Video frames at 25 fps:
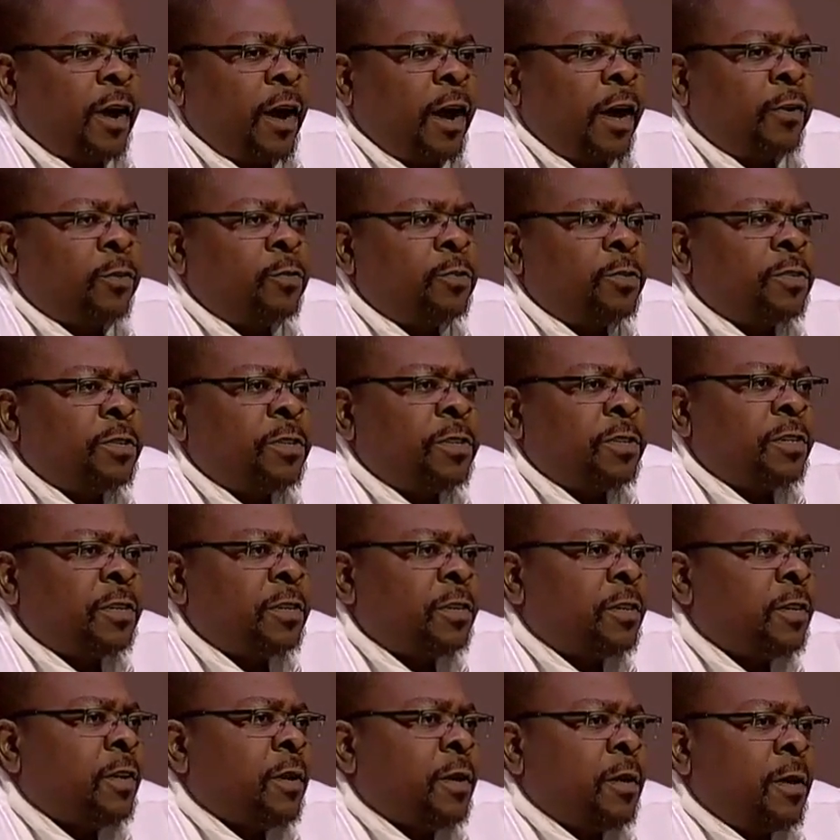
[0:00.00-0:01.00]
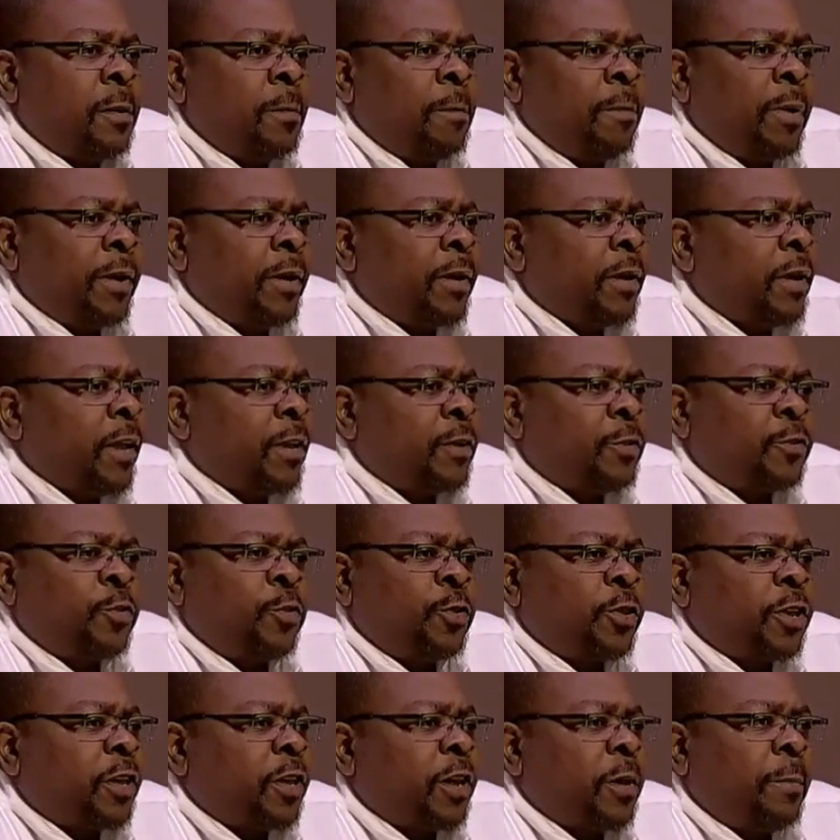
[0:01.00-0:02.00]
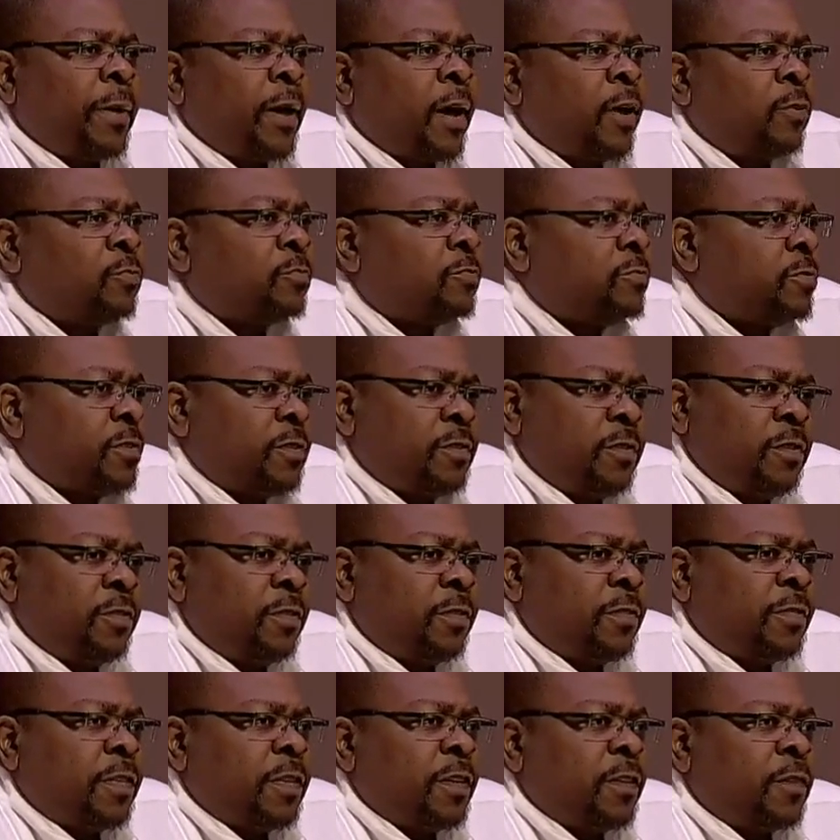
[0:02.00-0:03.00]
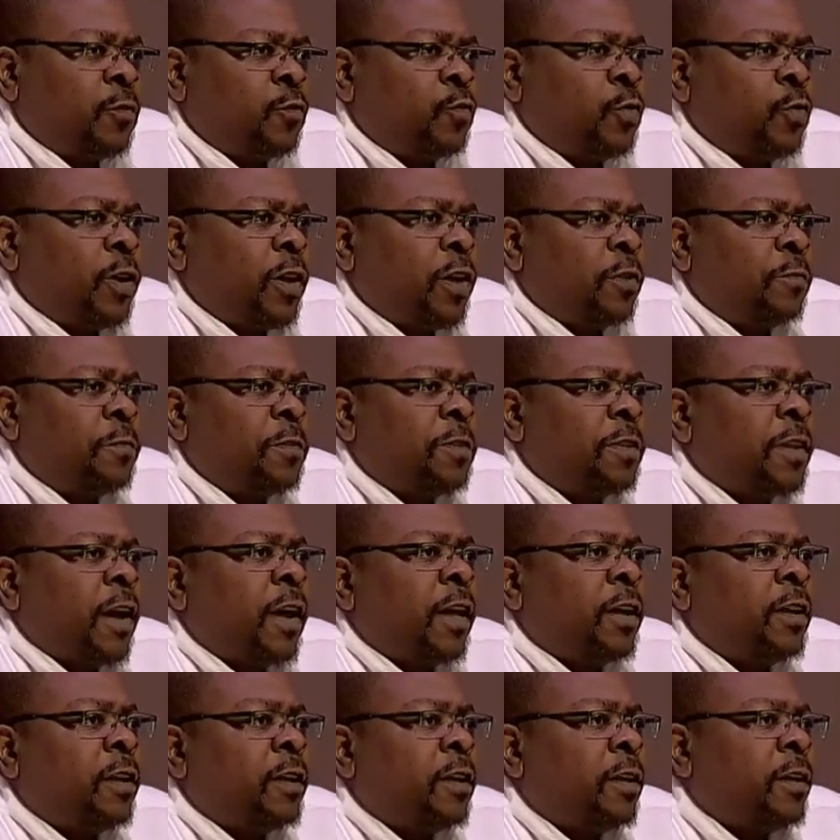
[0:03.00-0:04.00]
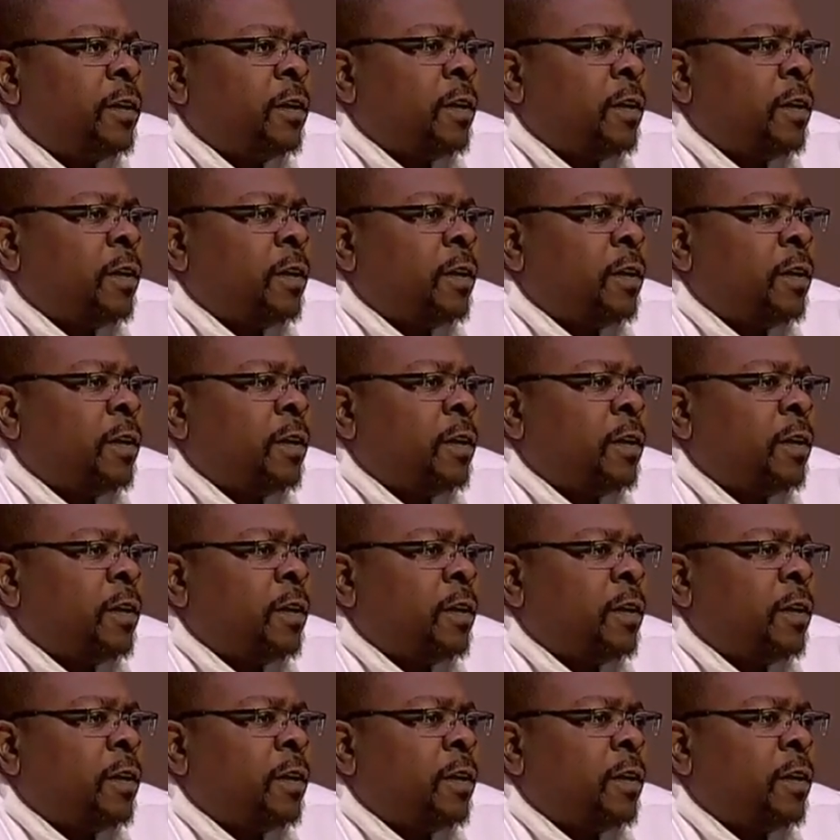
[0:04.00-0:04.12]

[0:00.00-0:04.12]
Arnoldine, but not talking about the things we have done,